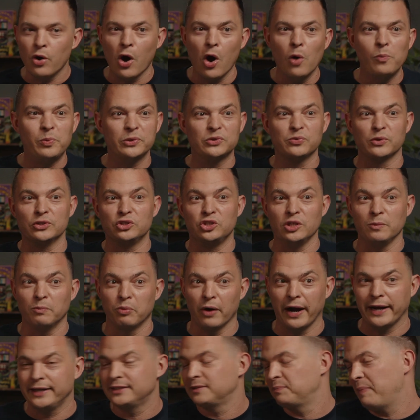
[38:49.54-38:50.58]
Hope is when she
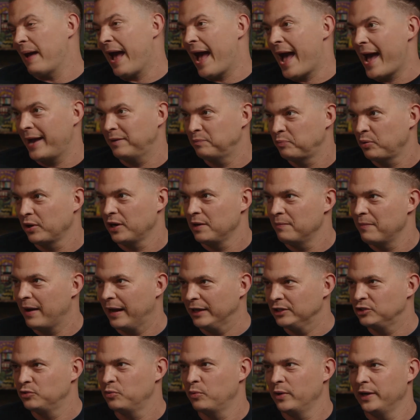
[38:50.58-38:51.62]
breaks bad, pretty
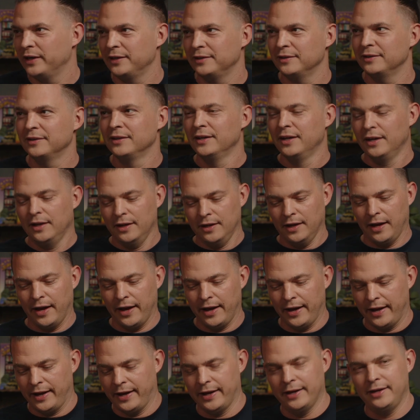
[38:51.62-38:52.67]
much, when, yeah.
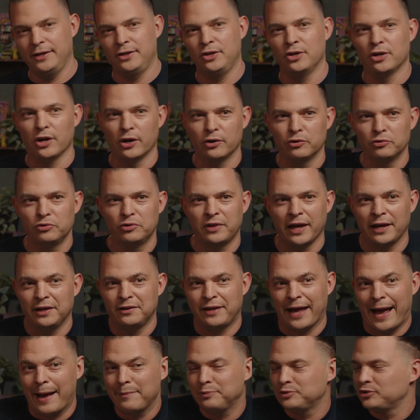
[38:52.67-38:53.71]
uh, they found you out. know, they
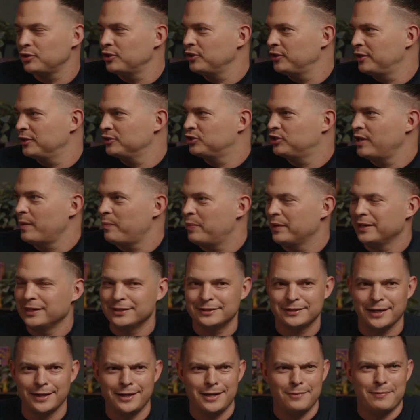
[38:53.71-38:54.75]
capture the ship and
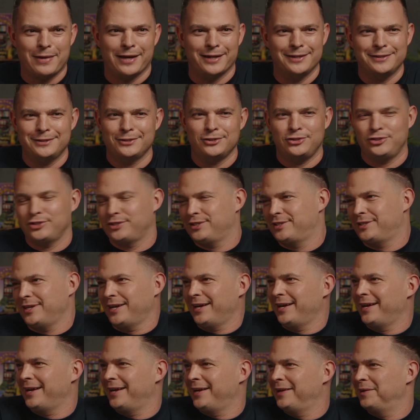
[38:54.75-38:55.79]
he's like, come on, this is just
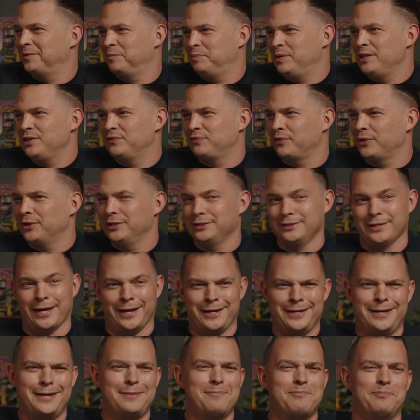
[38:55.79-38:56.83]
uh, peaceful. He's like,
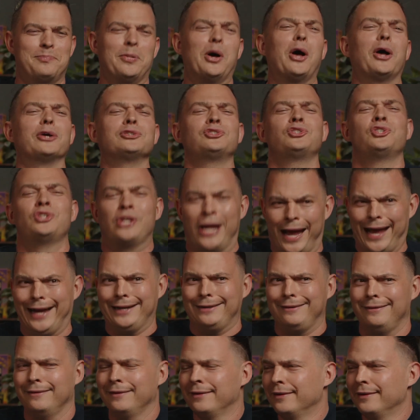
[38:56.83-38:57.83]
bullshit.